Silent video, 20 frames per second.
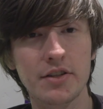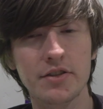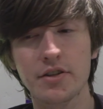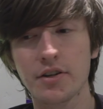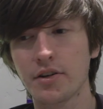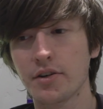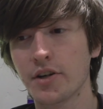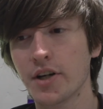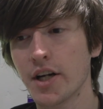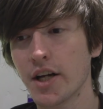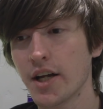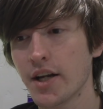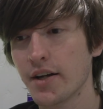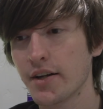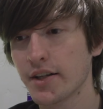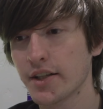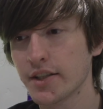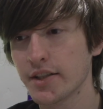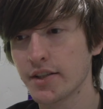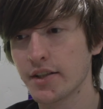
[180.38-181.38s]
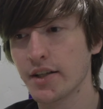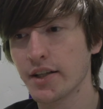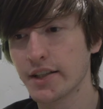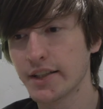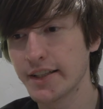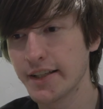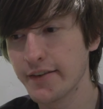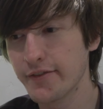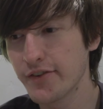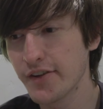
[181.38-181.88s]
so
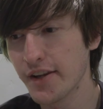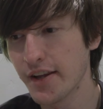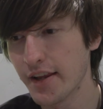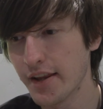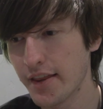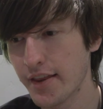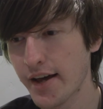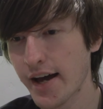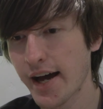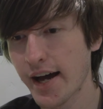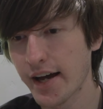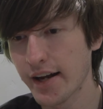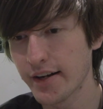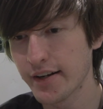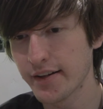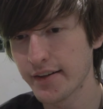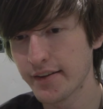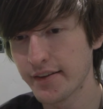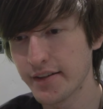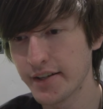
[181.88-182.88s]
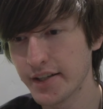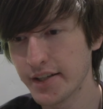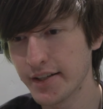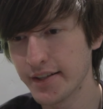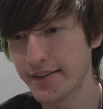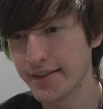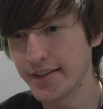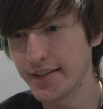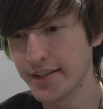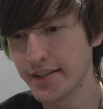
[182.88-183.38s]
given that
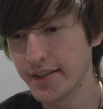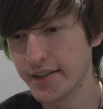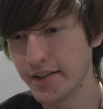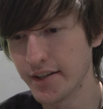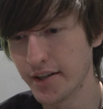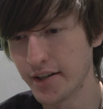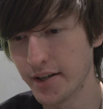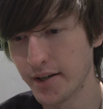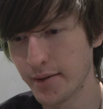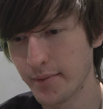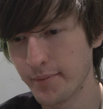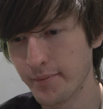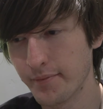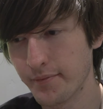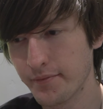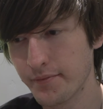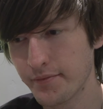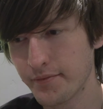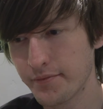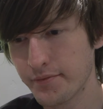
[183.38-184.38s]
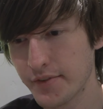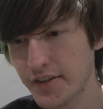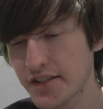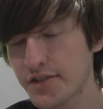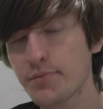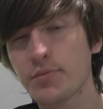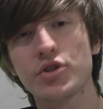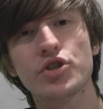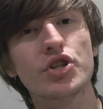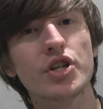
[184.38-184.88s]

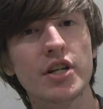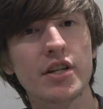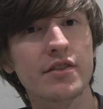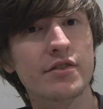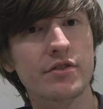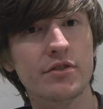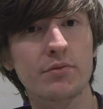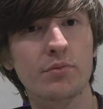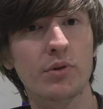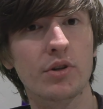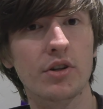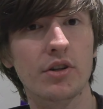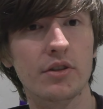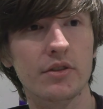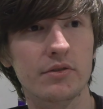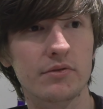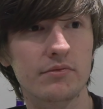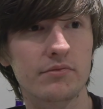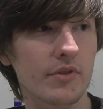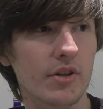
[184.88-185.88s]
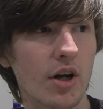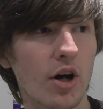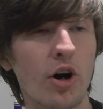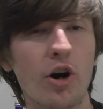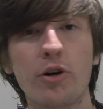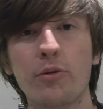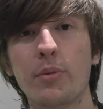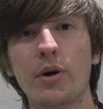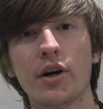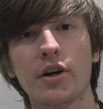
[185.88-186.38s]
these machines were
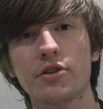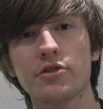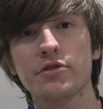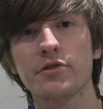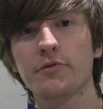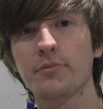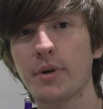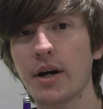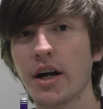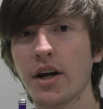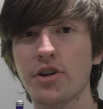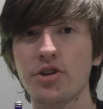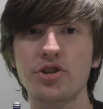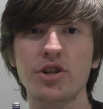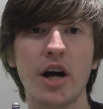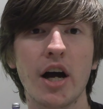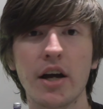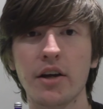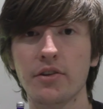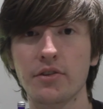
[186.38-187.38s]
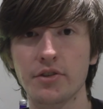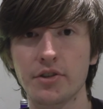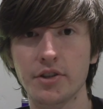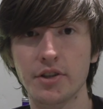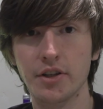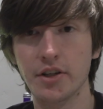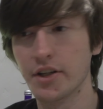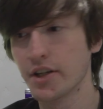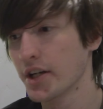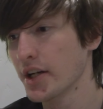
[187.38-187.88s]
hallmarks of my
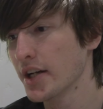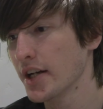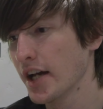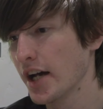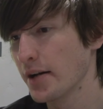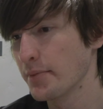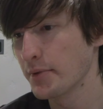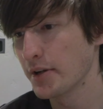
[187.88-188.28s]
childhood. I